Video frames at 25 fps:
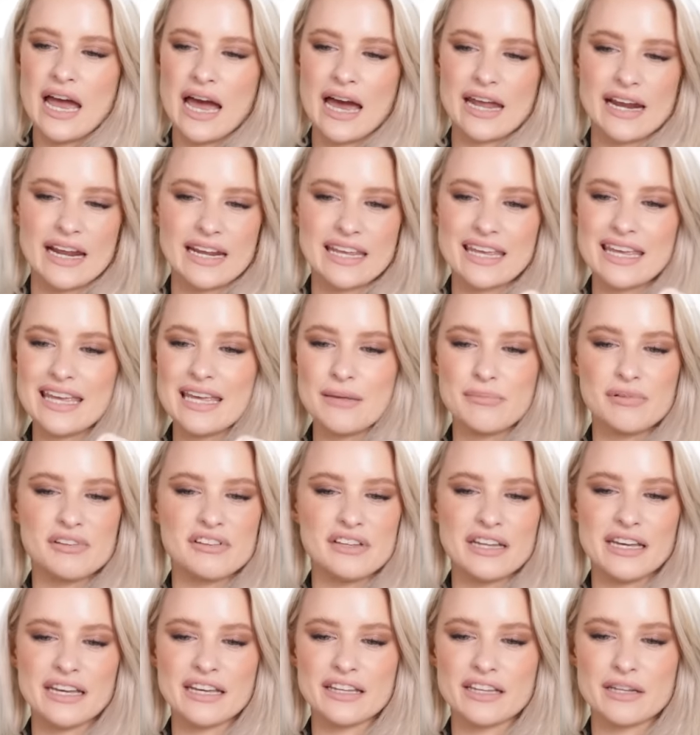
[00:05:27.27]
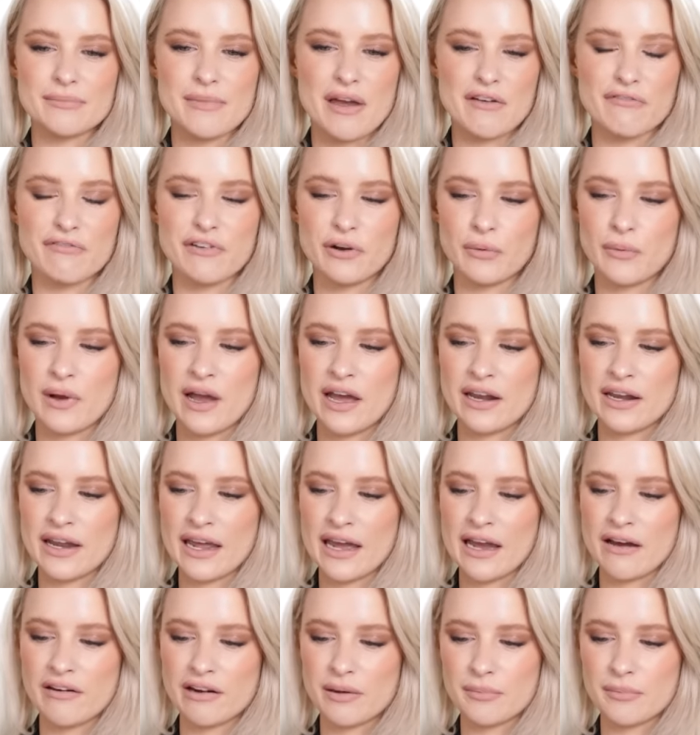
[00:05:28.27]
and I keep seeing them everywhere now,